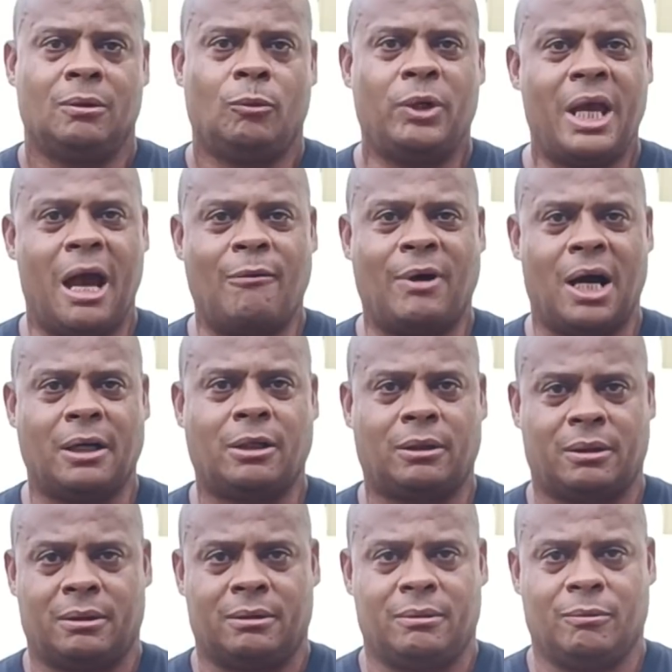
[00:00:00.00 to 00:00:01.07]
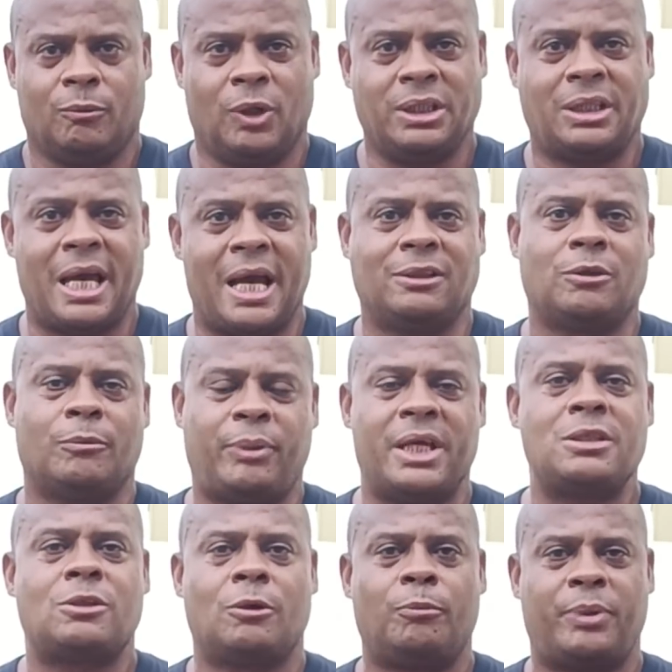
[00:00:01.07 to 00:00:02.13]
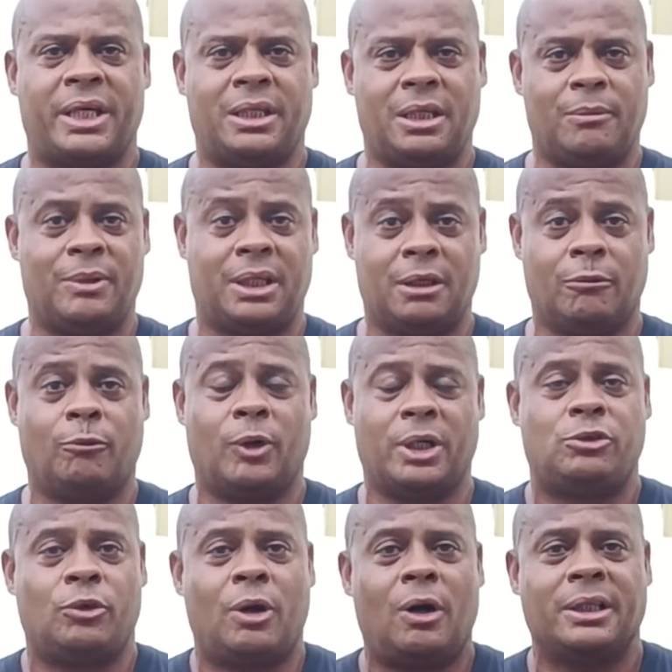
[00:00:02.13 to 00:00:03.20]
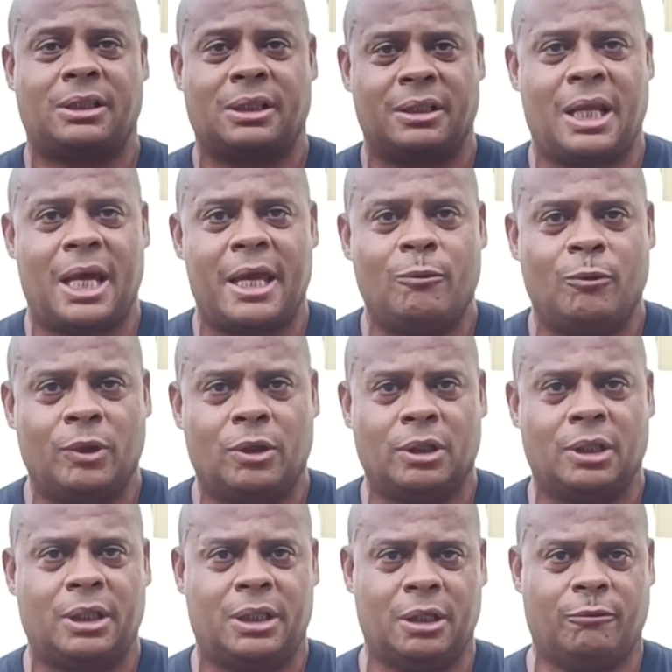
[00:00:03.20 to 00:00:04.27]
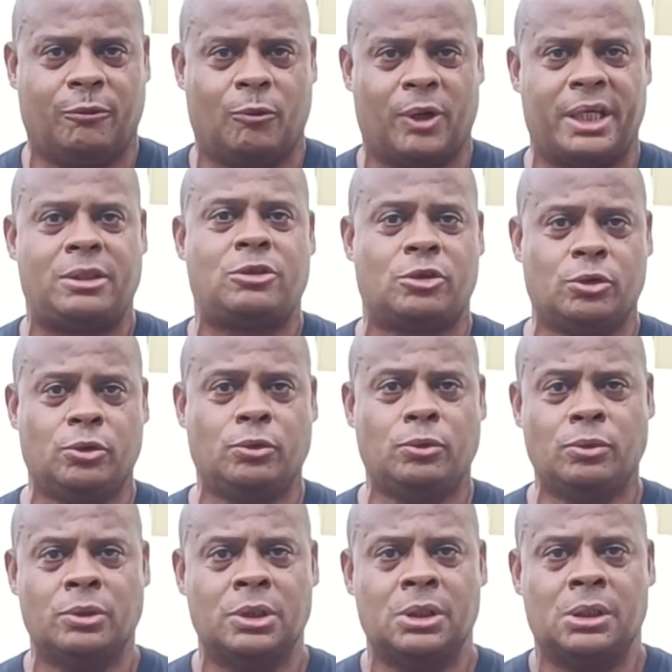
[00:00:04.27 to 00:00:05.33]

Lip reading: We have our 1,000 peso pandemic giveaway drawing tonight. We're going to give away 2